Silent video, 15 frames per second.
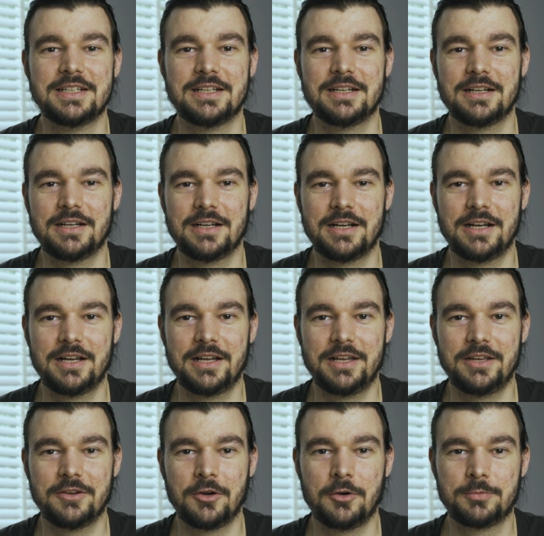
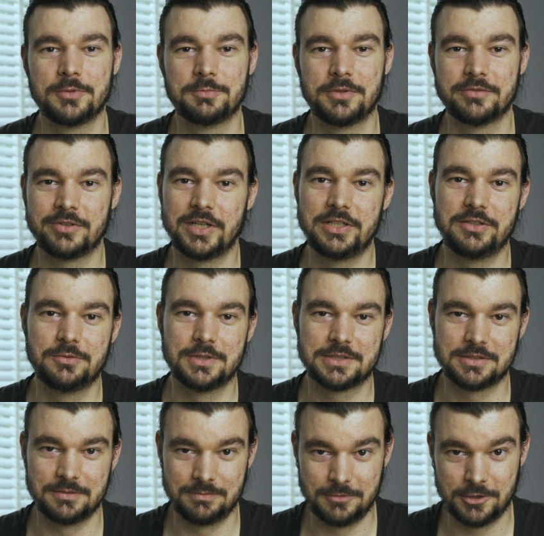I hope to provide you with
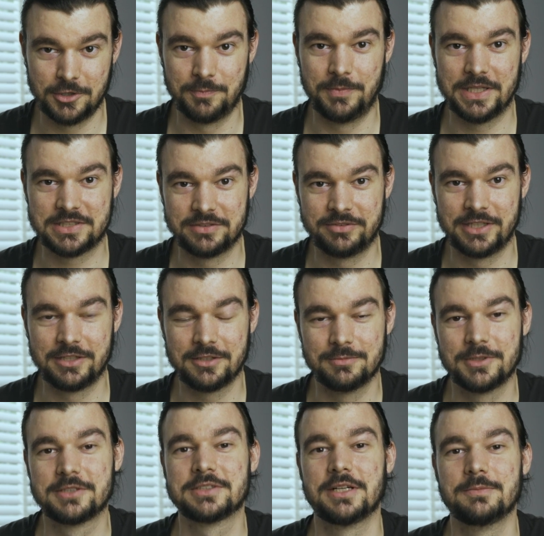some more passive income
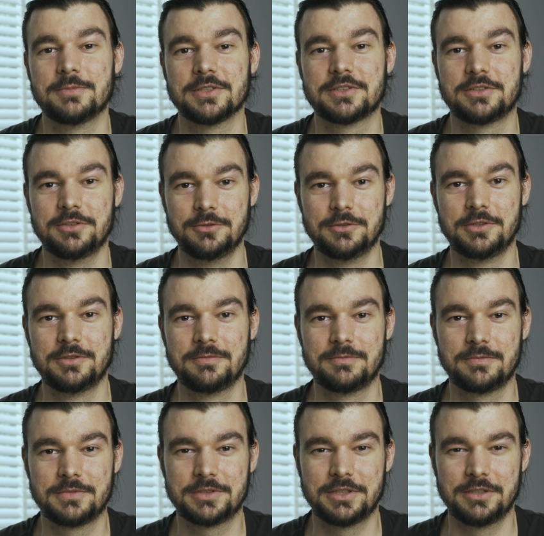examples soon.
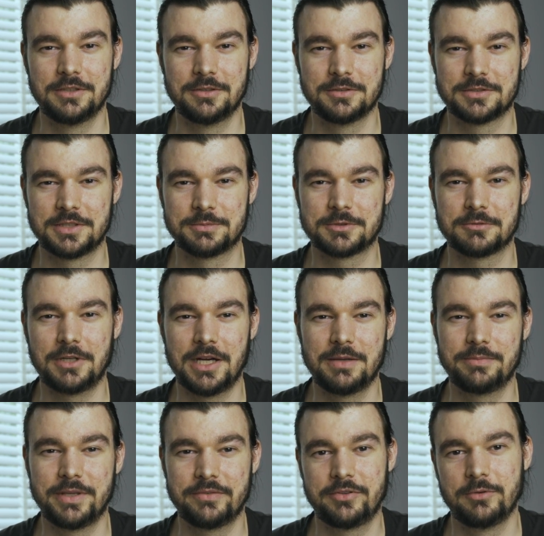So
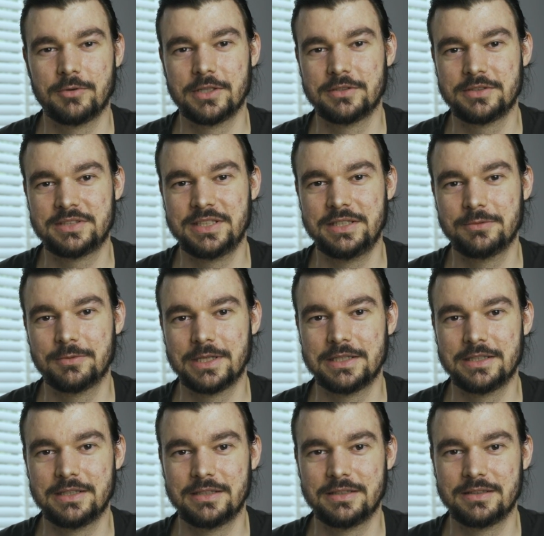subscribe if you want to see
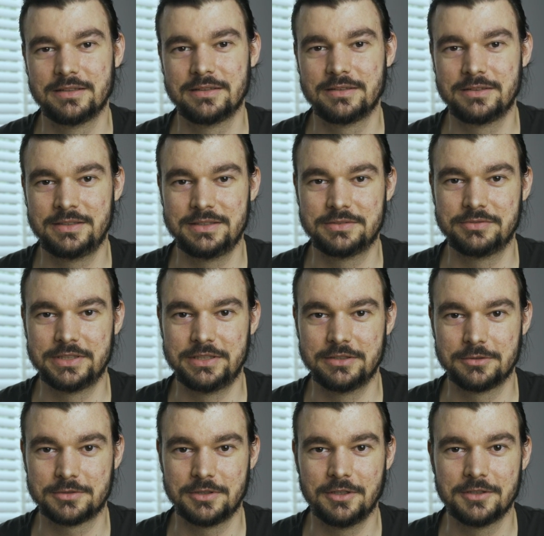when these
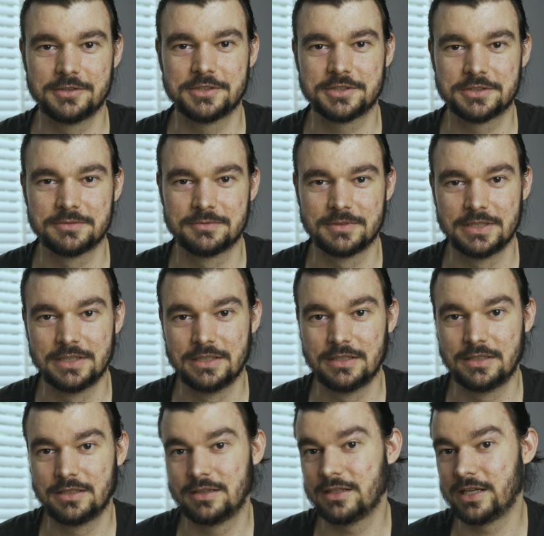videos launch.
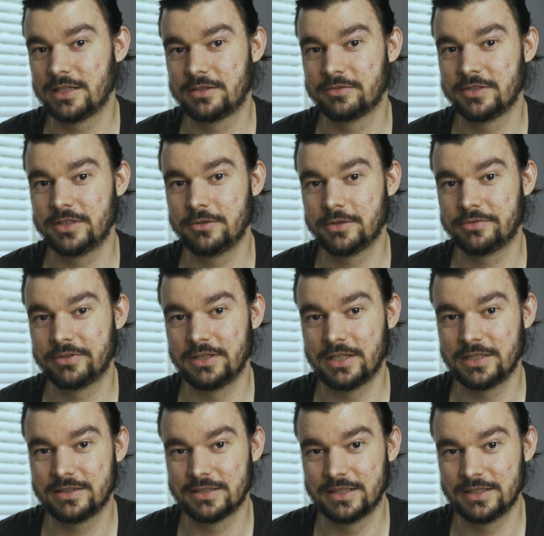Like the video if you
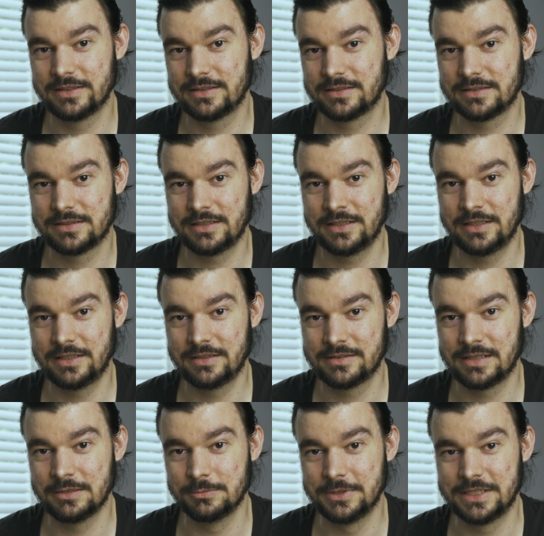liked it and
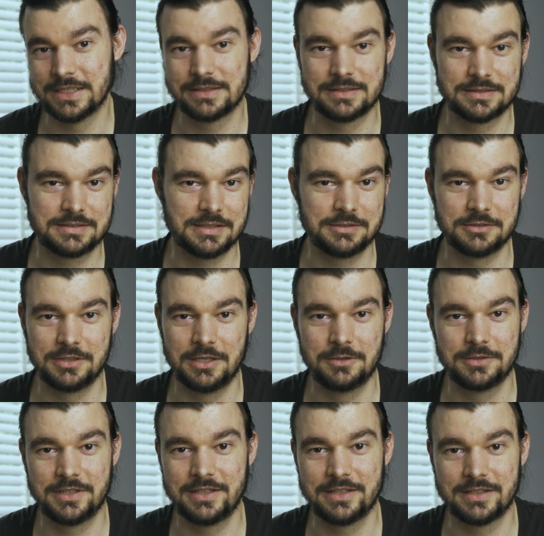help me get this channel
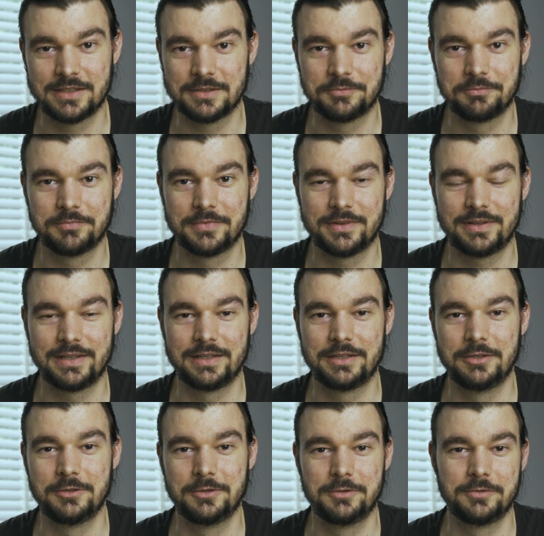out there. Thank
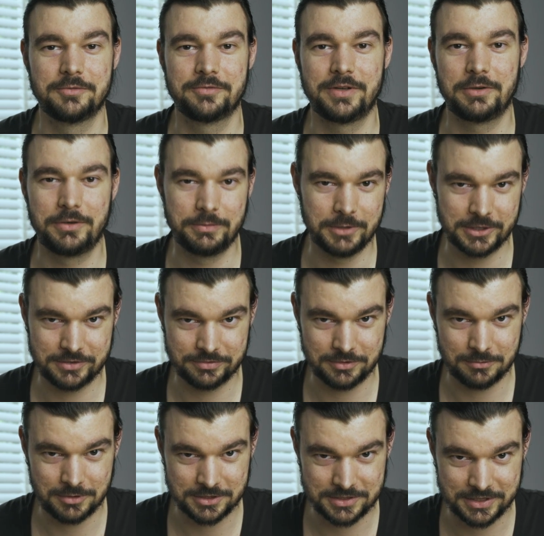you very much
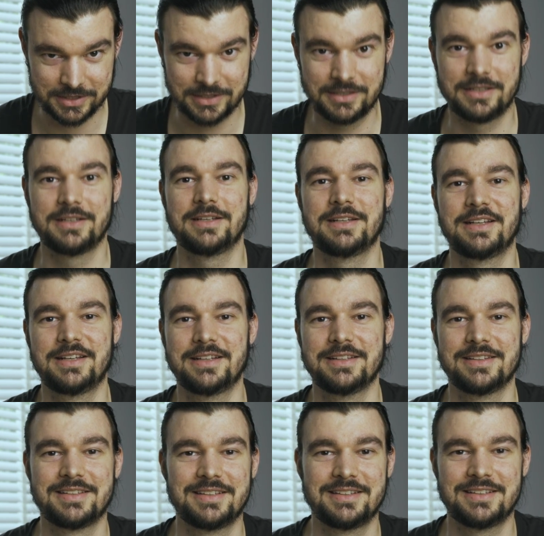for watching
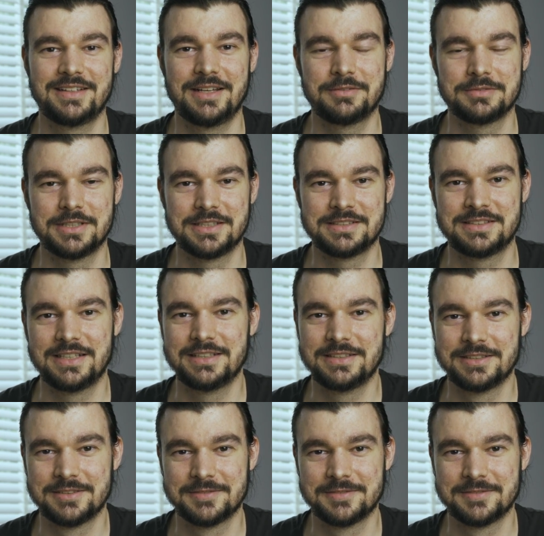and have a nice day.